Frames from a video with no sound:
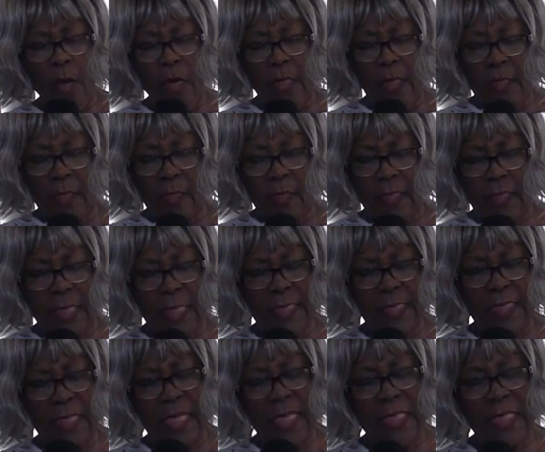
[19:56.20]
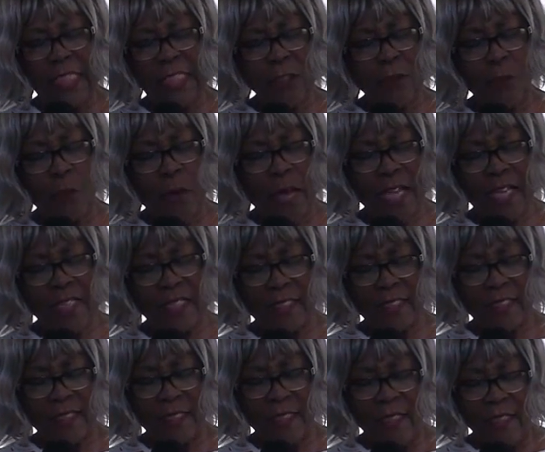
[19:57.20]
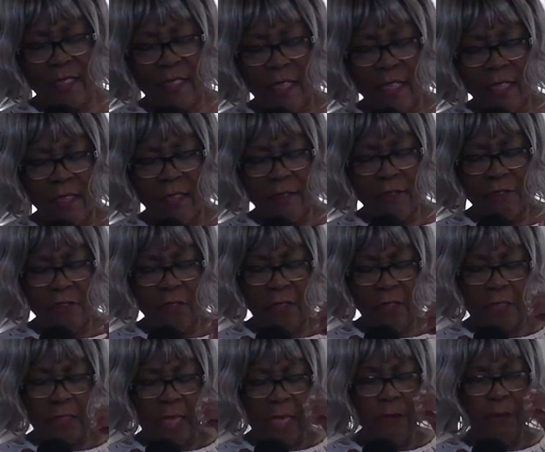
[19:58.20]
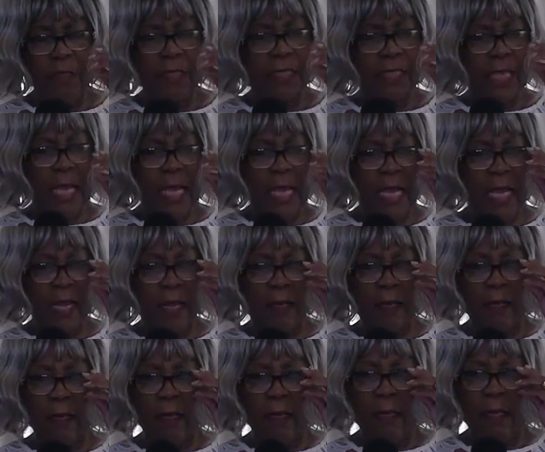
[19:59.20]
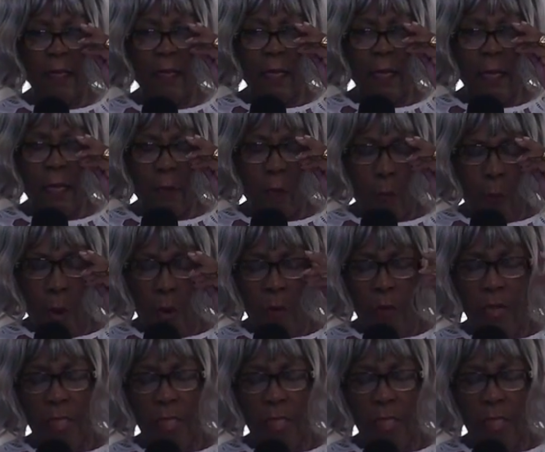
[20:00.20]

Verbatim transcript: unto us. They said this twice. The Philistines were scared. Woe